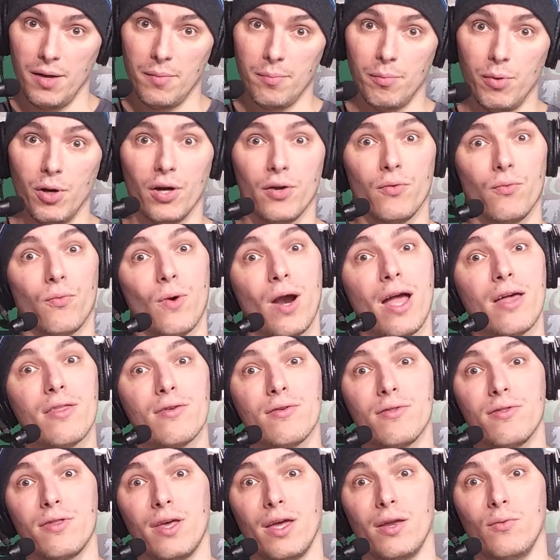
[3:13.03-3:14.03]
But
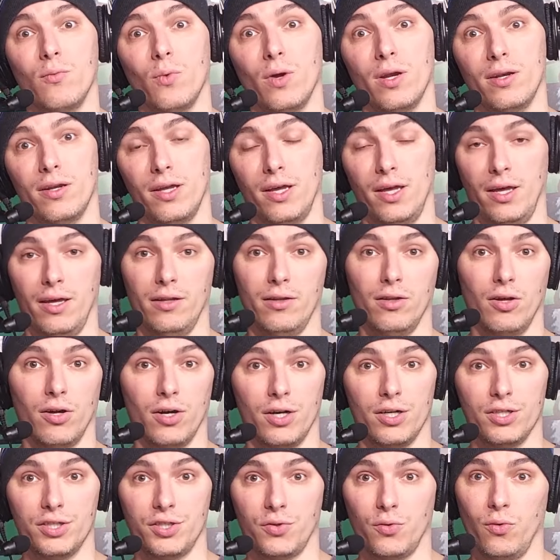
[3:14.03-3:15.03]
rather than when a
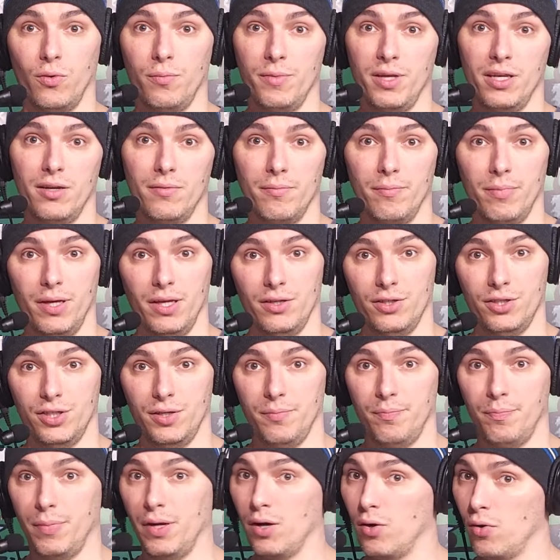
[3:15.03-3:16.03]
large or medium base ship
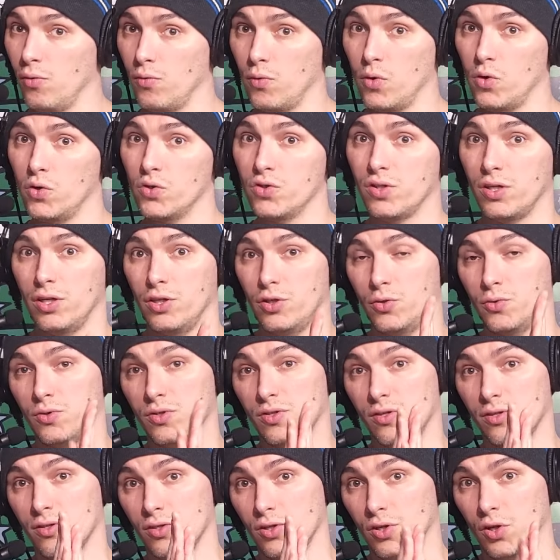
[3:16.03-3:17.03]
barrel rolls and it uses
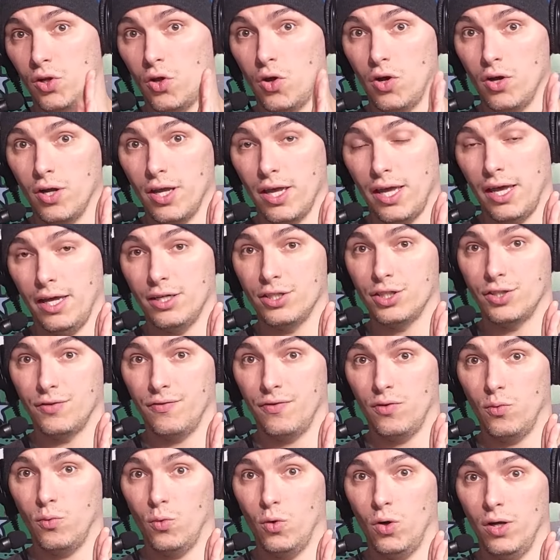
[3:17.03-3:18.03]
the long edge of
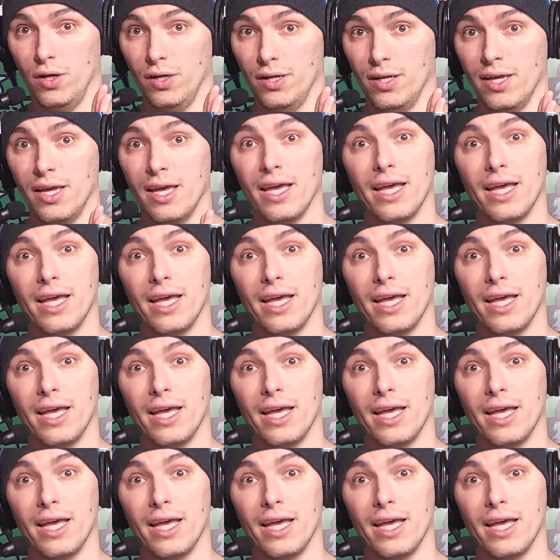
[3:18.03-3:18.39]
the one,